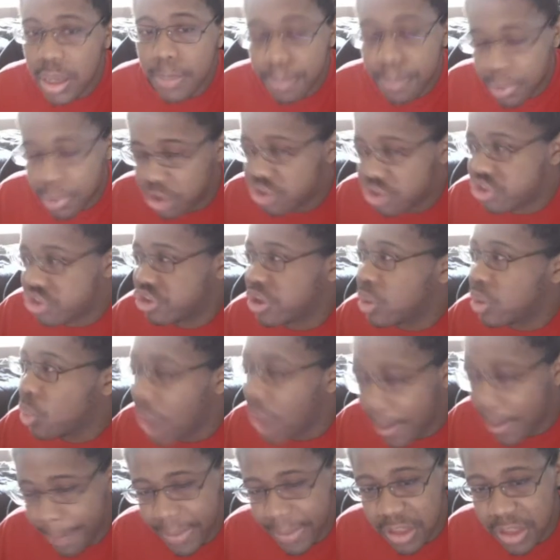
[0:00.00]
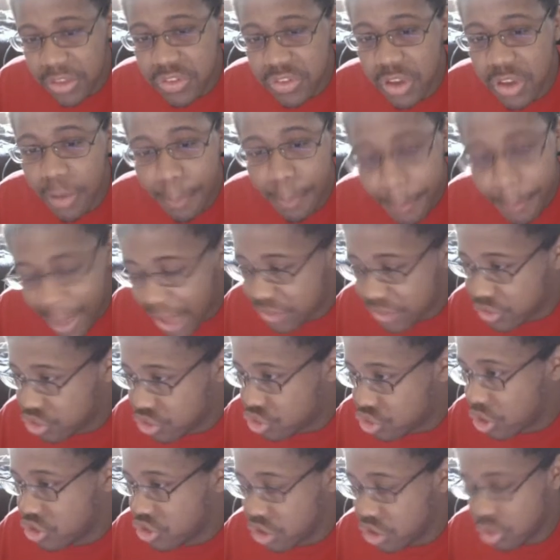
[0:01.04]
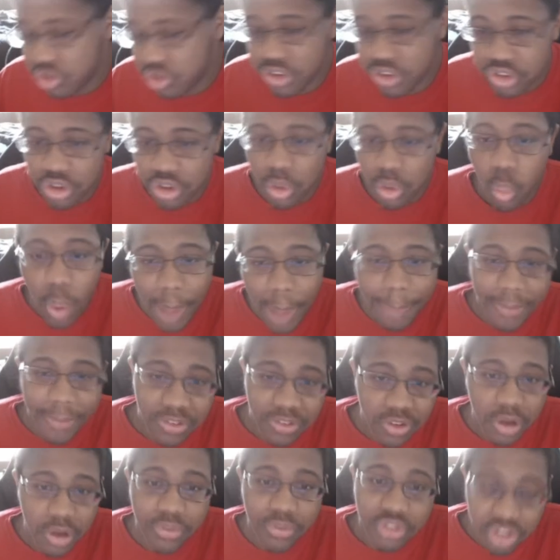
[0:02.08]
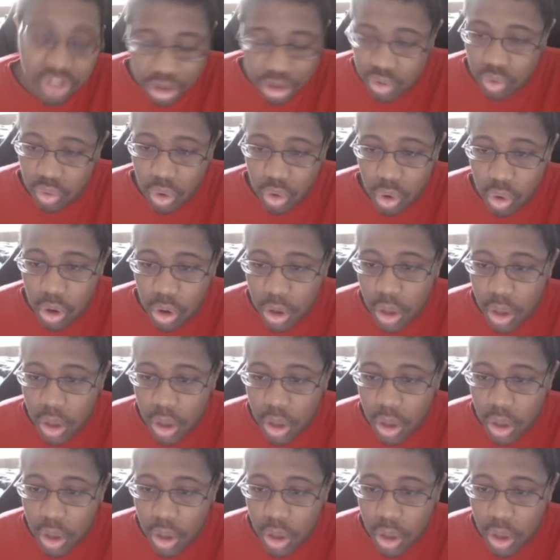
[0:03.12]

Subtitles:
purchasing weapons of mass destruction, or essentially weapons of general,